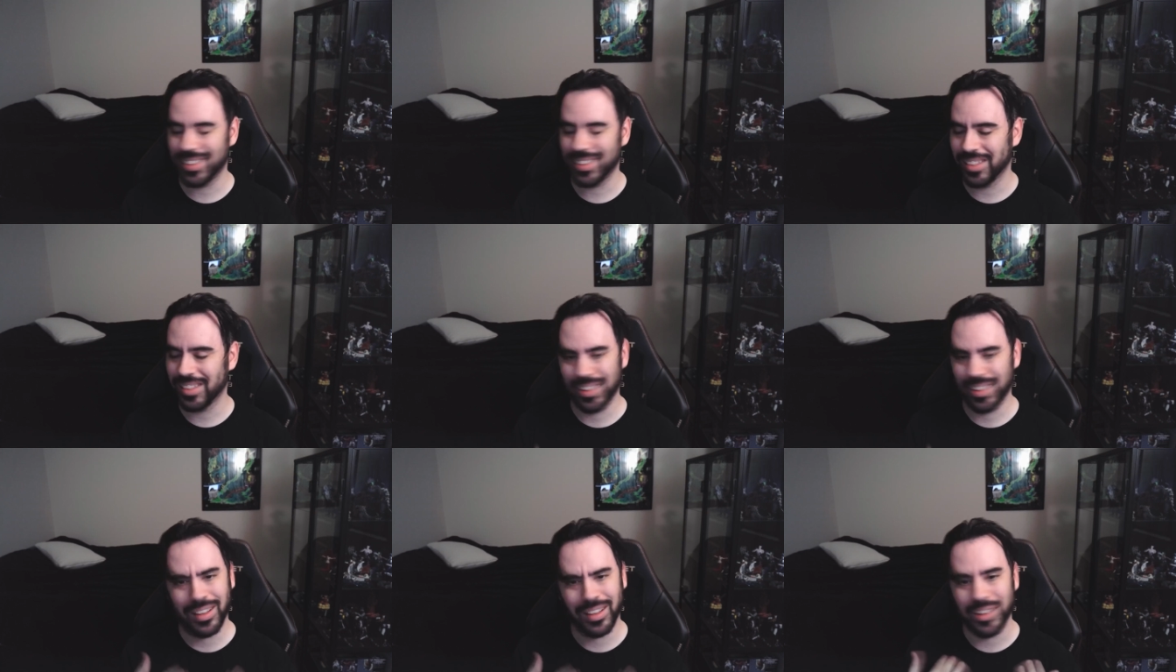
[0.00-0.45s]

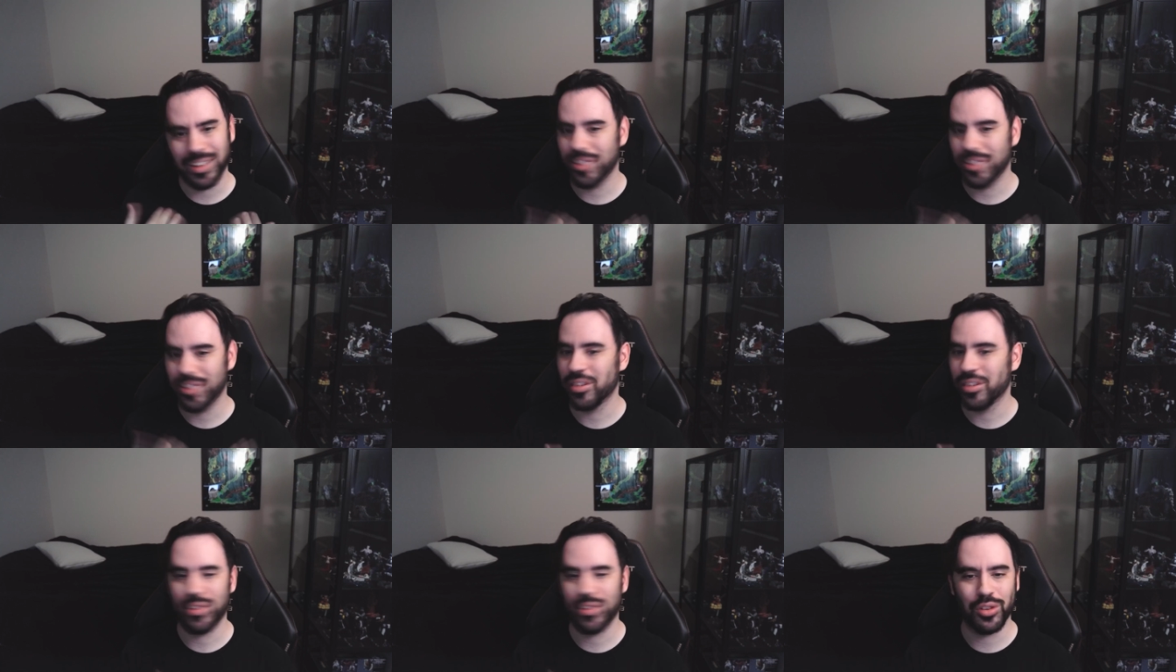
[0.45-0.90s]
uh,
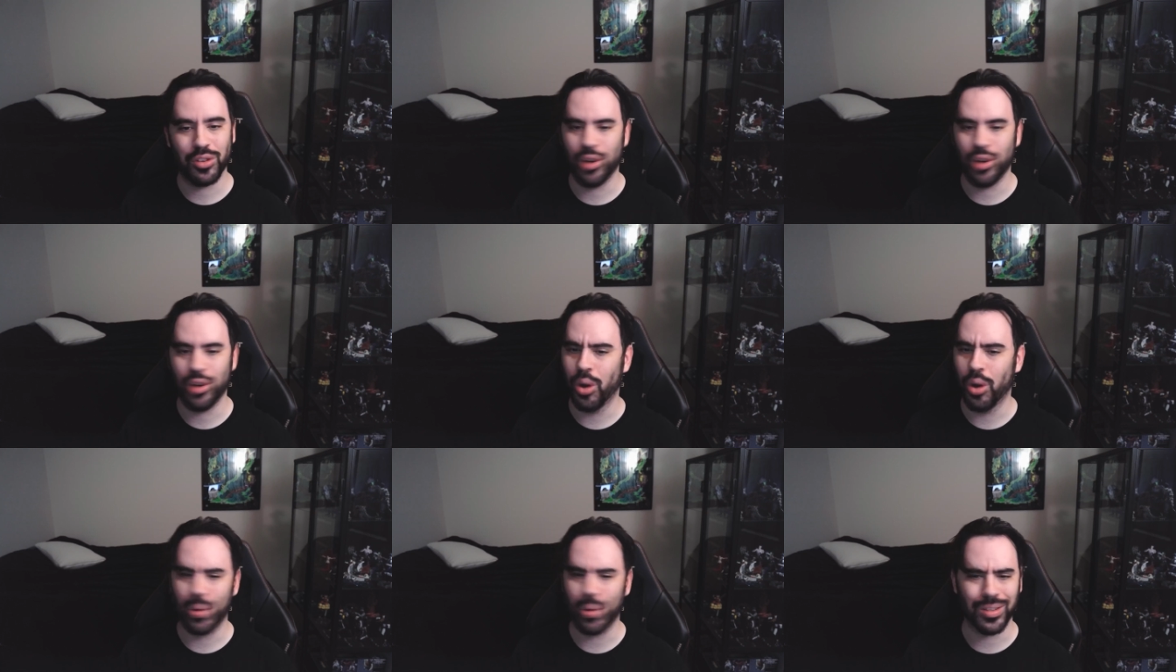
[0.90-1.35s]

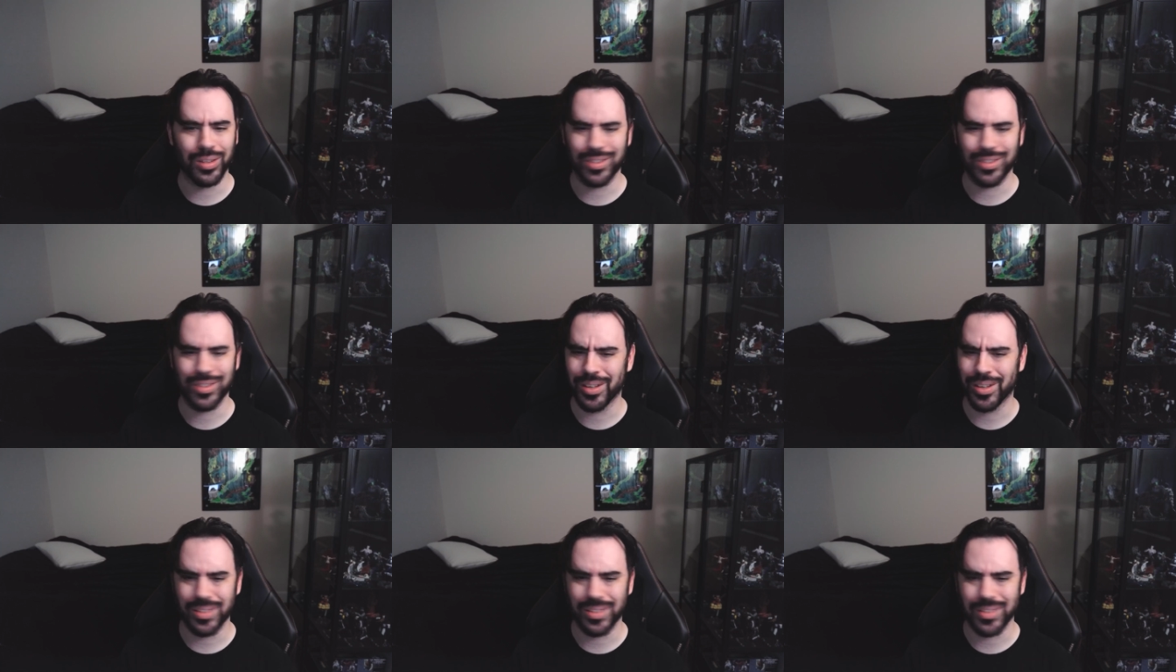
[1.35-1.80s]
no
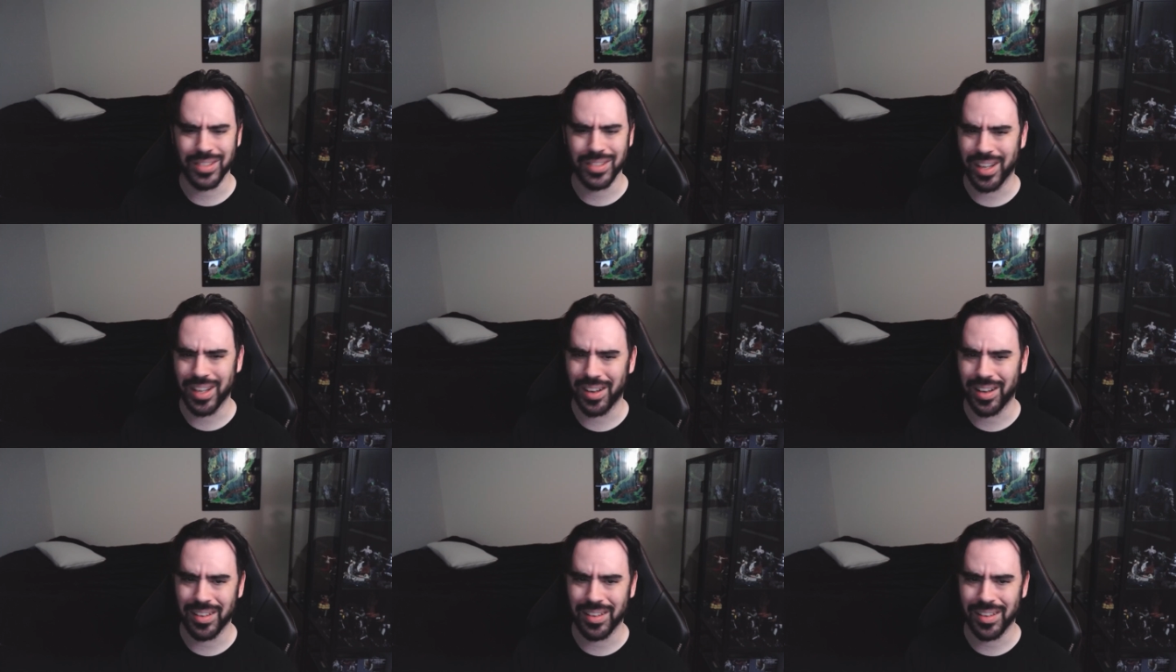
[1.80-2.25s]
concerns
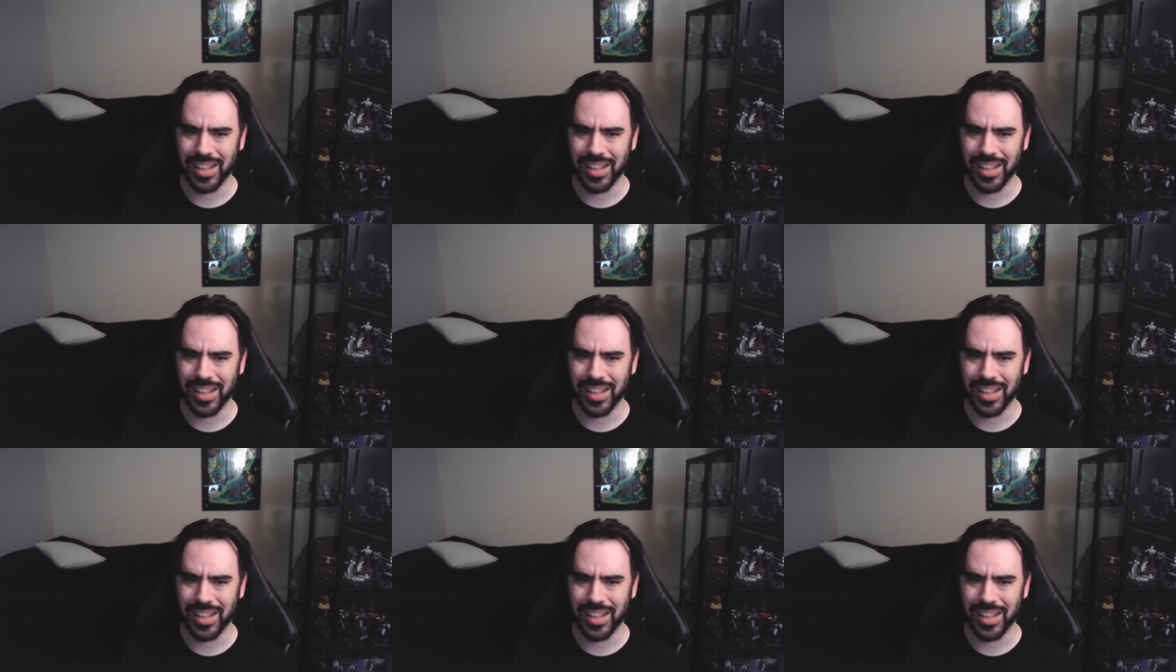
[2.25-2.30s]
there.